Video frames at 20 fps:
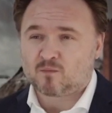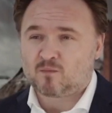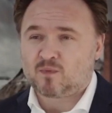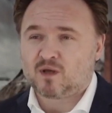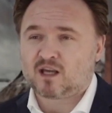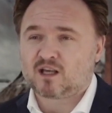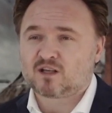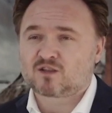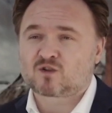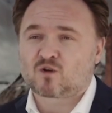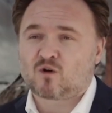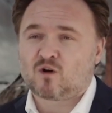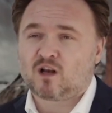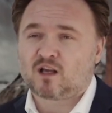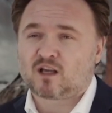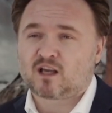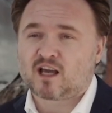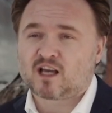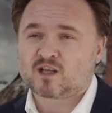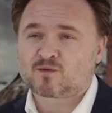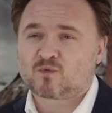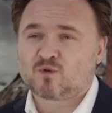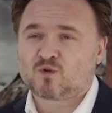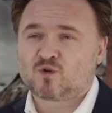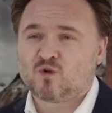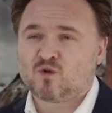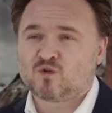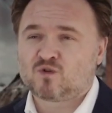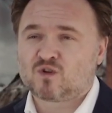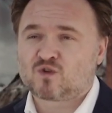the biggest oil and gas
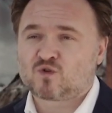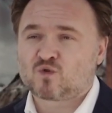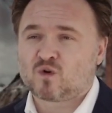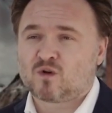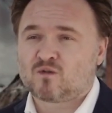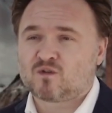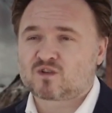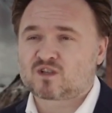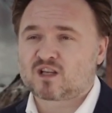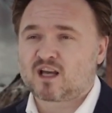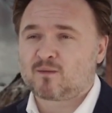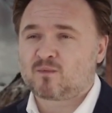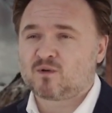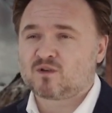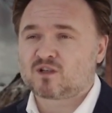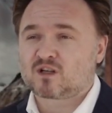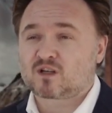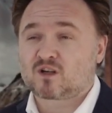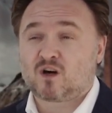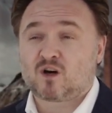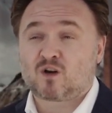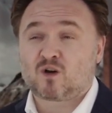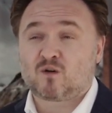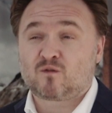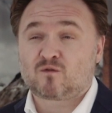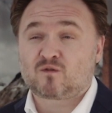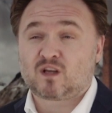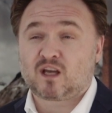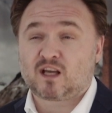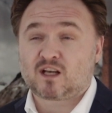producer to have established a
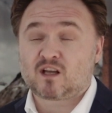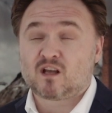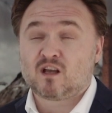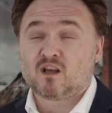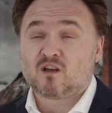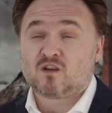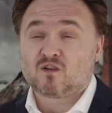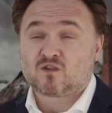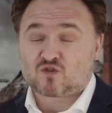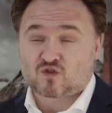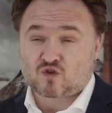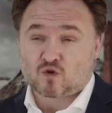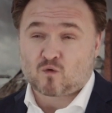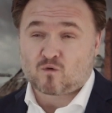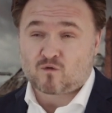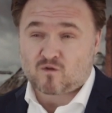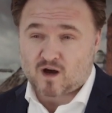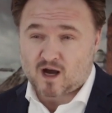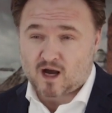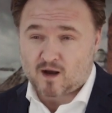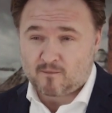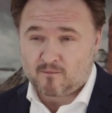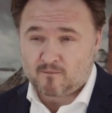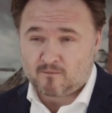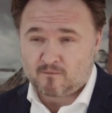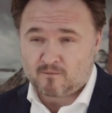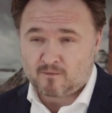cut-off date so far.